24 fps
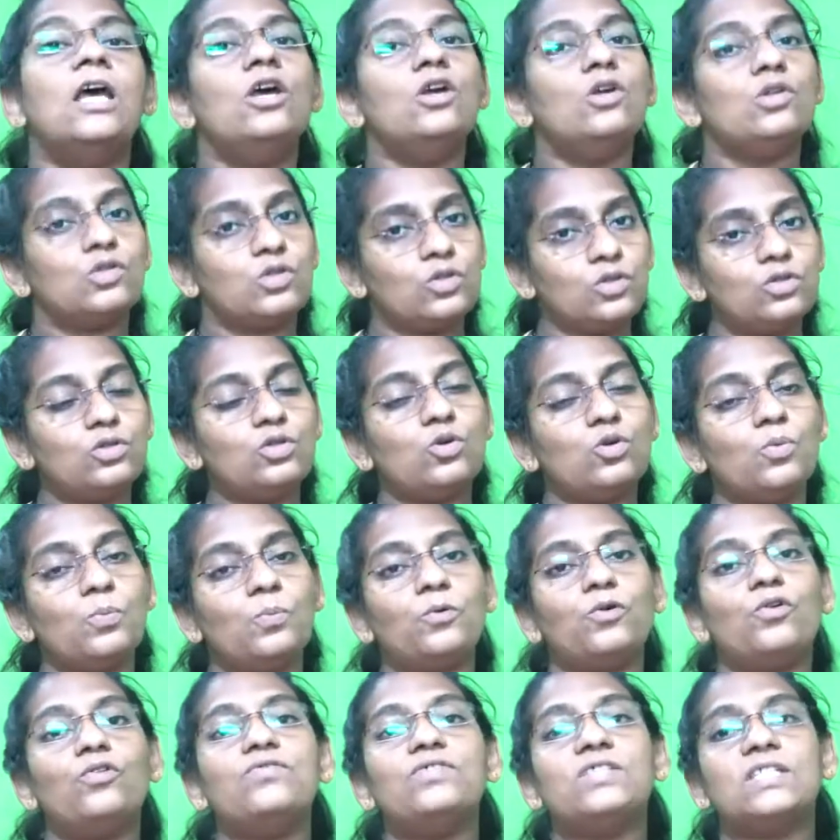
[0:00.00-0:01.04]
So to
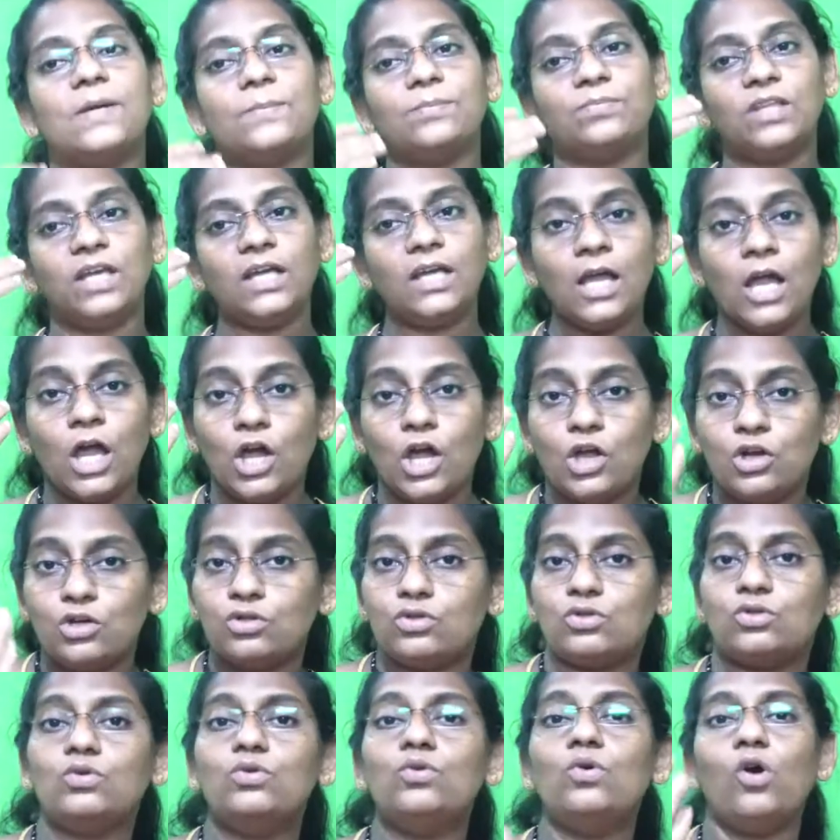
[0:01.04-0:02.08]
prove something
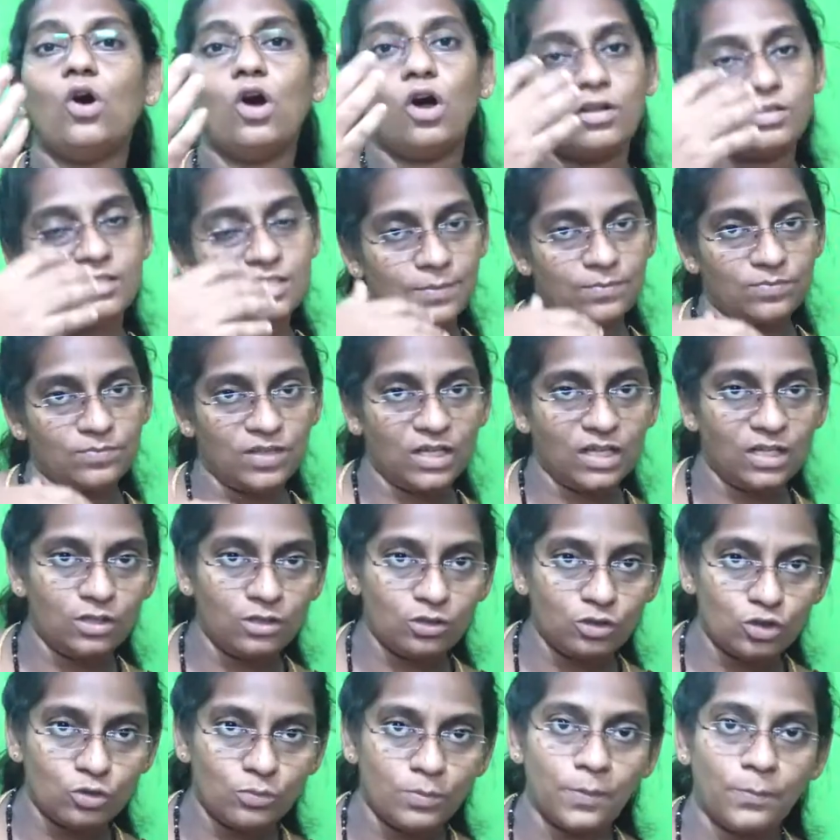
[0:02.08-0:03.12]
true or something
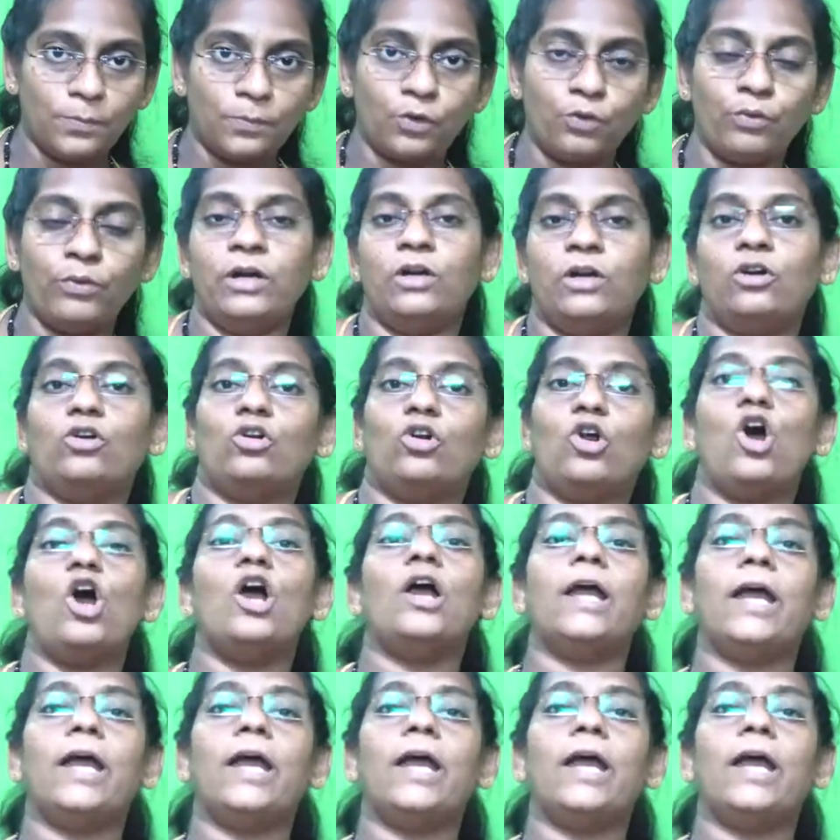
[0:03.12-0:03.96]
to be proven wrong,